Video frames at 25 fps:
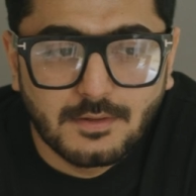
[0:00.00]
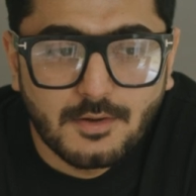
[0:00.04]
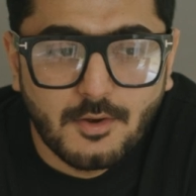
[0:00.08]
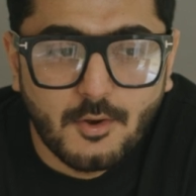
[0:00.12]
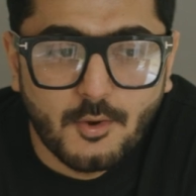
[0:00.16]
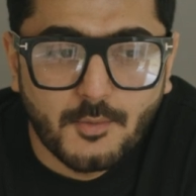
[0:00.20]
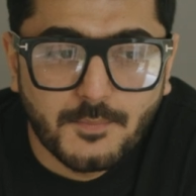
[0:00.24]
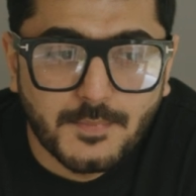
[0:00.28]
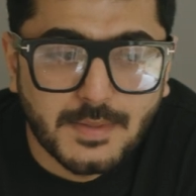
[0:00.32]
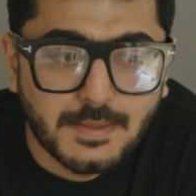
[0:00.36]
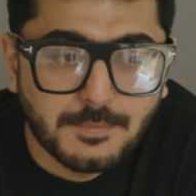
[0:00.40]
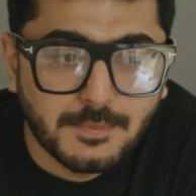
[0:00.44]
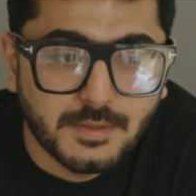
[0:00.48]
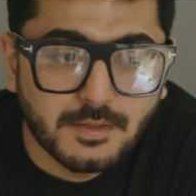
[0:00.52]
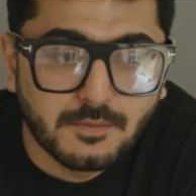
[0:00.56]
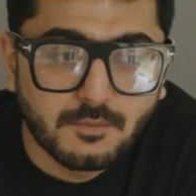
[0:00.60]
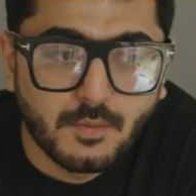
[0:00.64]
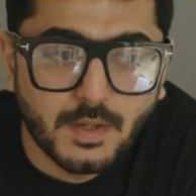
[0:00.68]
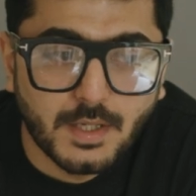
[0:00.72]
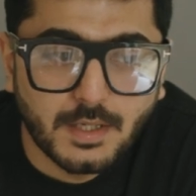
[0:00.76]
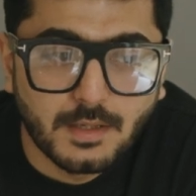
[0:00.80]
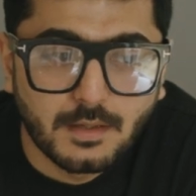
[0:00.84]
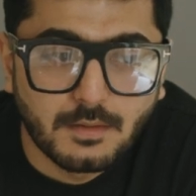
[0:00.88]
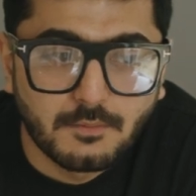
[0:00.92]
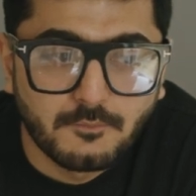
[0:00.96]
or maybe
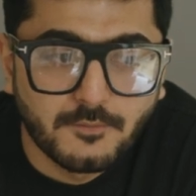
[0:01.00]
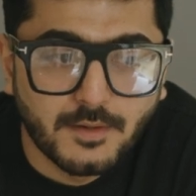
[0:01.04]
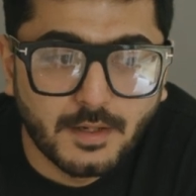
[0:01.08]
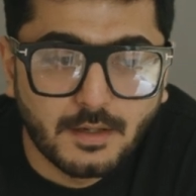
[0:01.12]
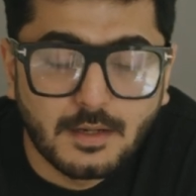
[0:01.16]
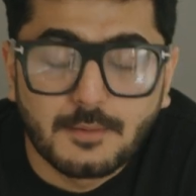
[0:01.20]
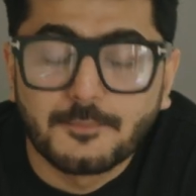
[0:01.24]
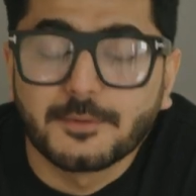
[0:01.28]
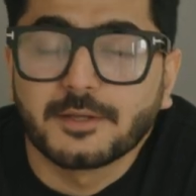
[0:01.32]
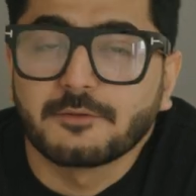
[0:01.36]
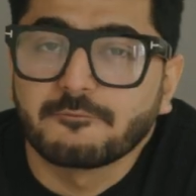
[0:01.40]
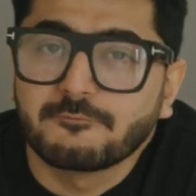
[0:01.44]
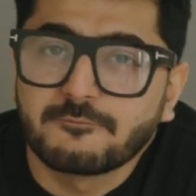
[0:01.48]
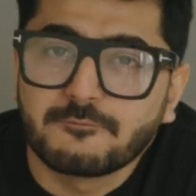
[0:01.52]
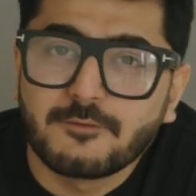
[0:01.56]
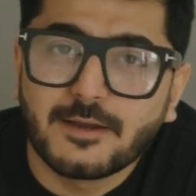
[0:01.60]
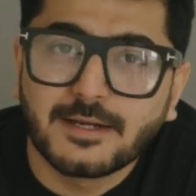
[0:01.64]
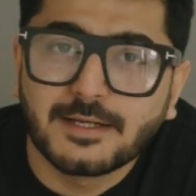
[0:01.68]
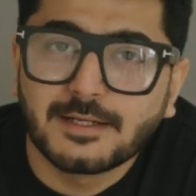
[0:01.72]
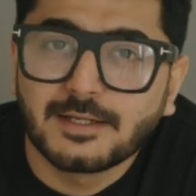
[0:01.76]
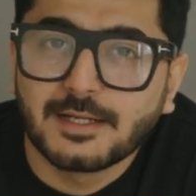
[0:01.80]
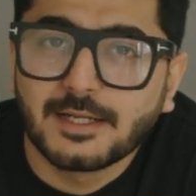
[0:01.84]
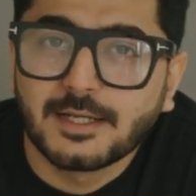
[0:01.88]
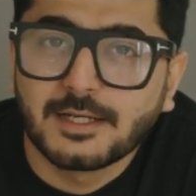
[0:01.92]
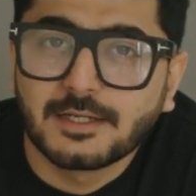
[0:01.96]
when we're coming
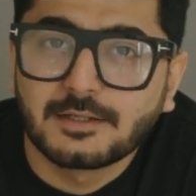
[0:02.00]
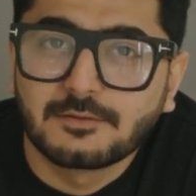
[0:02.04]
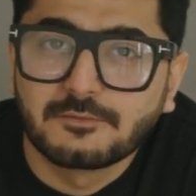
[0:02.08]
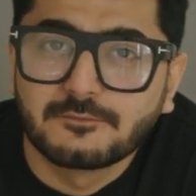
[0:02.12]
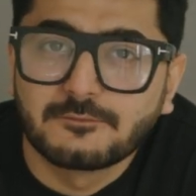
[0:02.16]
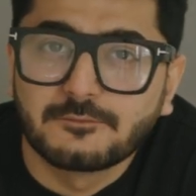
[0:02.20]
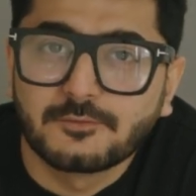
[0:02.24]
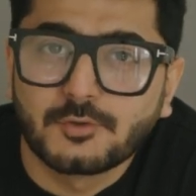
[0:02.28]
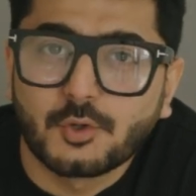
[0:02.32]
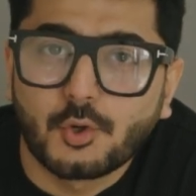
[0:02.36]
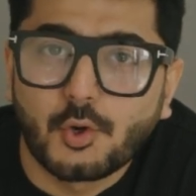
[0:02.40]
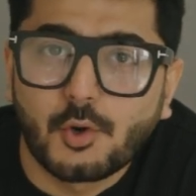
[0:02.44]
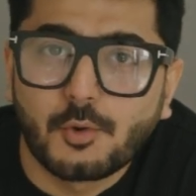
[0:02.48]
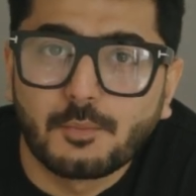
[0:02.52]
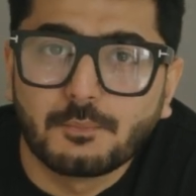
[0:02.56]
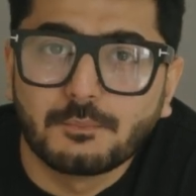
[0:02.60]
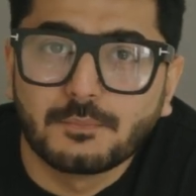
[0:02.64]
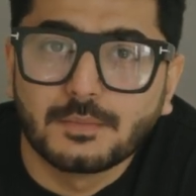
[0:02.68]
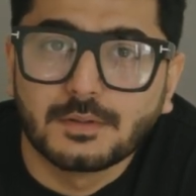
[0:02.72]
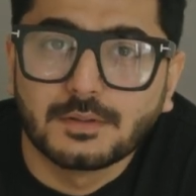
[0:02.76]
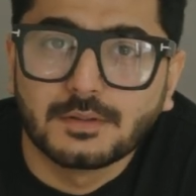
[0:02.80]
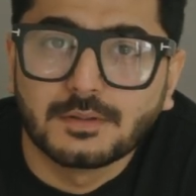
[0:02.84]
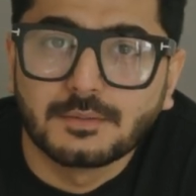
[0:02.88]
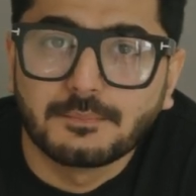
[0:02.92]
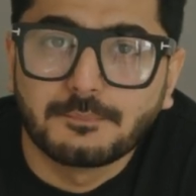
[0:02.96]
very late
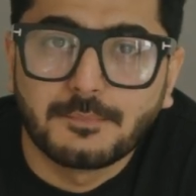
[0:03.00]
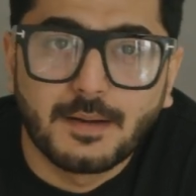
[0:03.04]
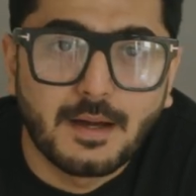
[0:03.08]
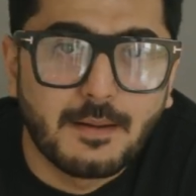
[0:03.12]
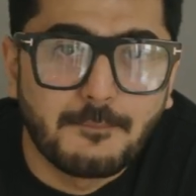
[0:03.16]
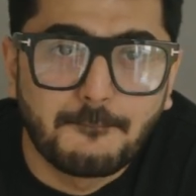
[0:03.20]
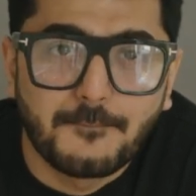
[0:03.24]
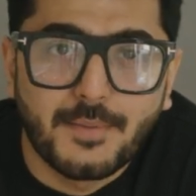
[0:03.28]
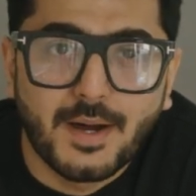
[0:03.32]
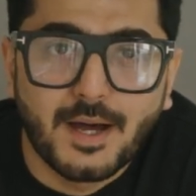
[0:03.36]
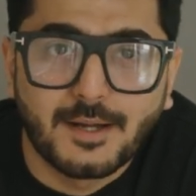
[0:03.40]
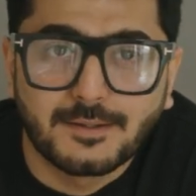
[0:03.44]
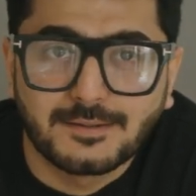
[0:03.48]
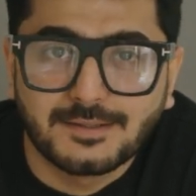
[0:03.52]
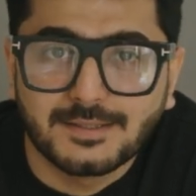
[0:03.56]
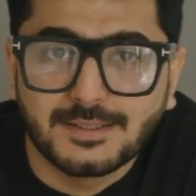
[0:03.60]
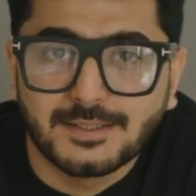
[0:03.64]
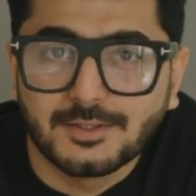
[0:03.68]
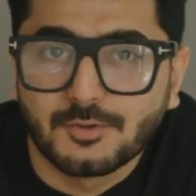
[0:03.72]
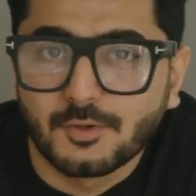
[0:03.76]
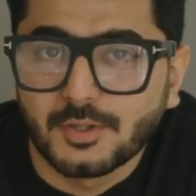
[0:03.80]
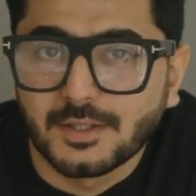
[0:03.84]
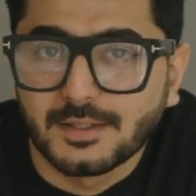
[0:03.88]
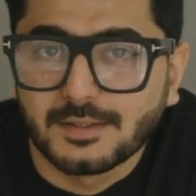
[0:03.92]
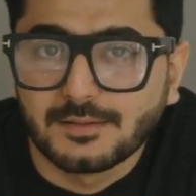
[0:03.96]
from a
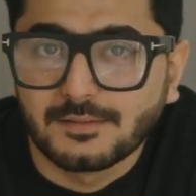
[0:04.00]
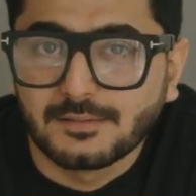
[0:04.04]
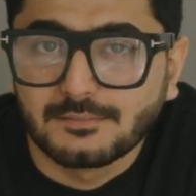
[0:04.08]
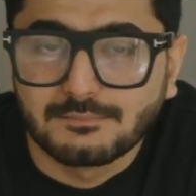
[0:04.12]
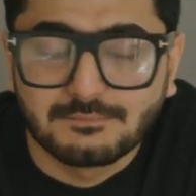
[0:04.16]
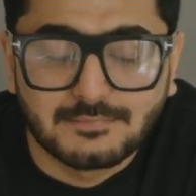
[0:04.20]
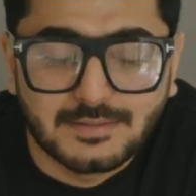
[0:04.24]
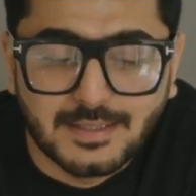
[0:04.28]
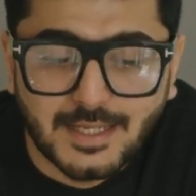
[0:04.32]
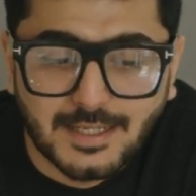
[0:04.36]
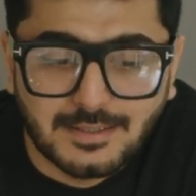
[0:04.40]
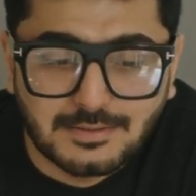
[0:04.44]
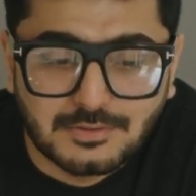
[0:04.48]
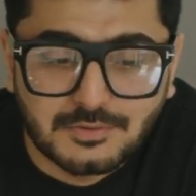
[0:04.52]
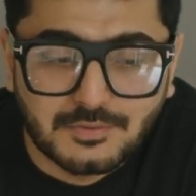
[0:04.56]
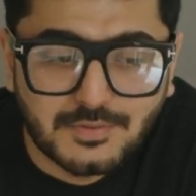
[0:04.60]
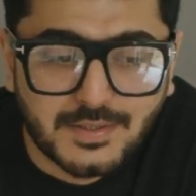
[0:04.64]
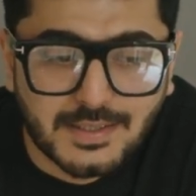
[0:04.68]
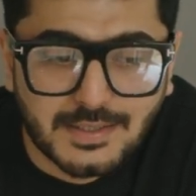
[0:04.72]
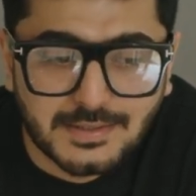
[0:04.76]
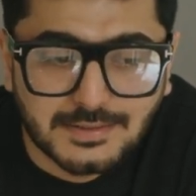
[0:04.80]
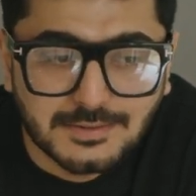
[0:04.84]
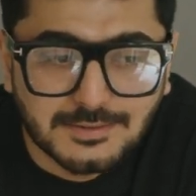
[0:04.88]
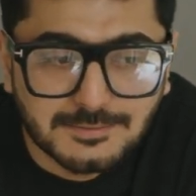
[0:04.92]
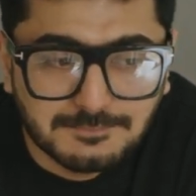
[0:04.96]
party or a get
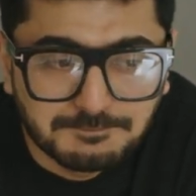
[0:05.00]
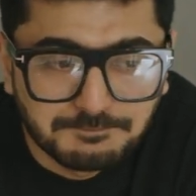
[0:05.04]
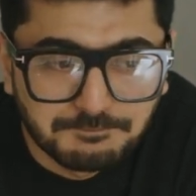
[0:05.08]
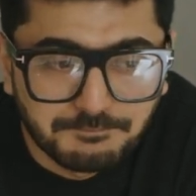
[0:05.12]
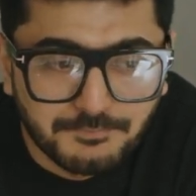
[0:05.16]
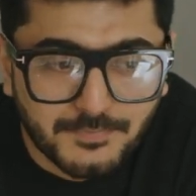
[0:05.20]
together.